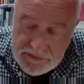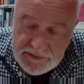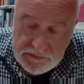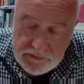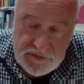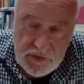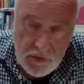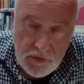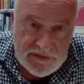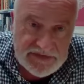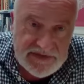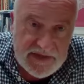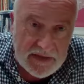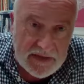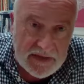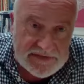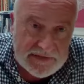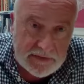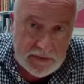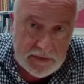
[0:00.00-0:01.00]
So, John's
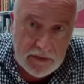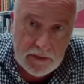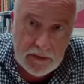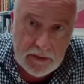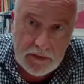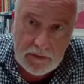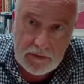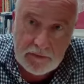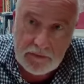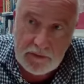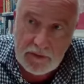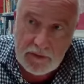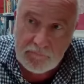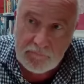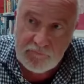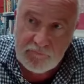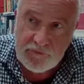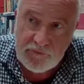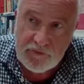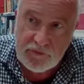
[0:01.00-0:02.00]
asking here,
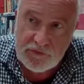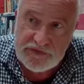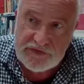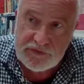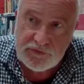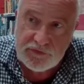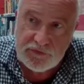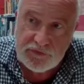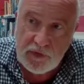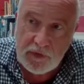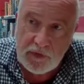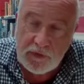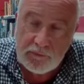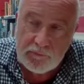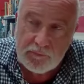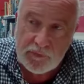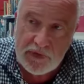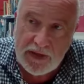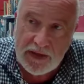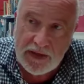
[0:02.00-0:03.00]
um, for those who
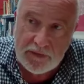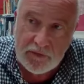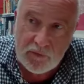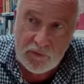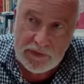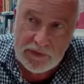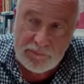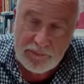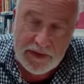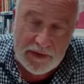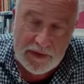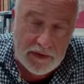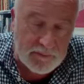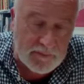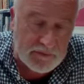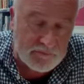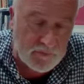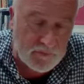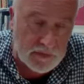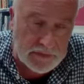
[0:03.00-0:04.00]
uh, can't quite pick
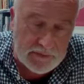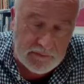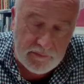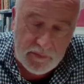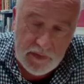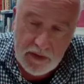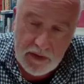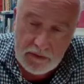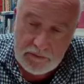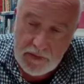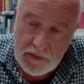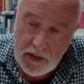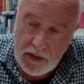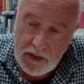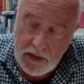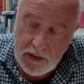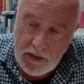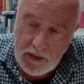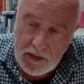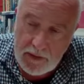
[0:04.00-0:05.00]
up the volume there,
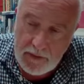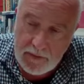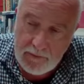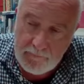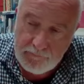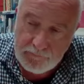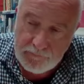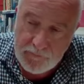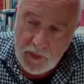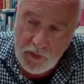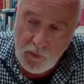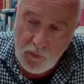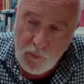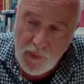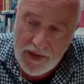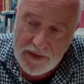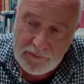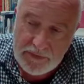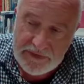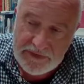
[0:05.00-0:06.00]
um,
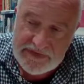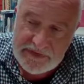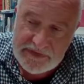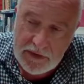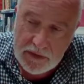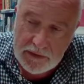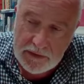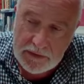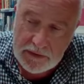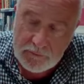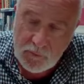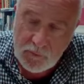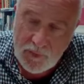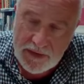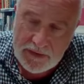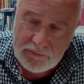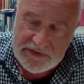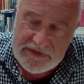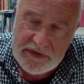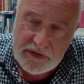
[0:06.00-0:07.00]
why, was, uh,
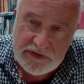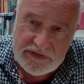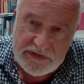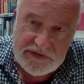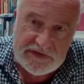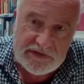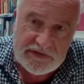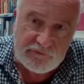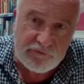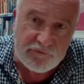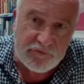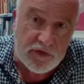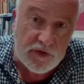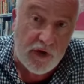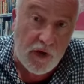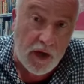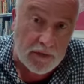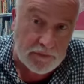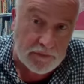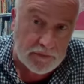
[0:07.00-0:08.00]
why was Hutcheson
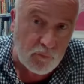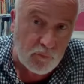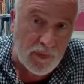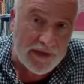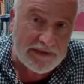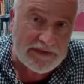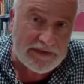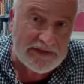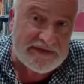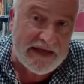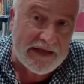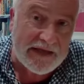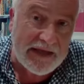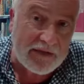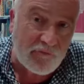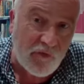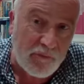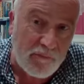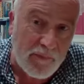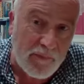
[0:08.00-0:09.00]
forgotten? Why does he
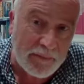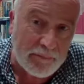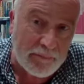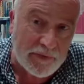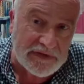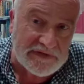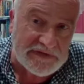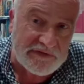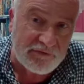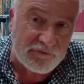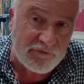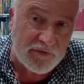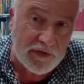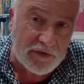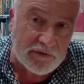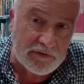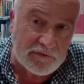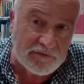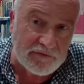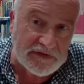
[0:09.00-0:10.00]
get remembered as the
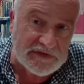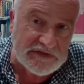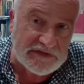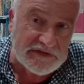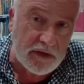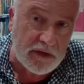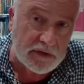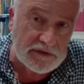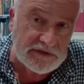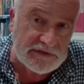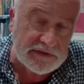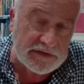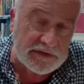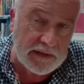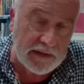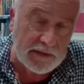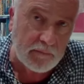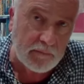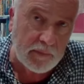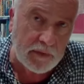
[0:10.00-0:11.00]
father of the Scottish
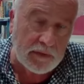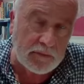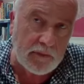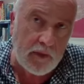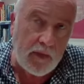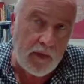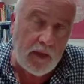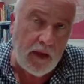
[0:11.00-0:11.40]
Enlightenment?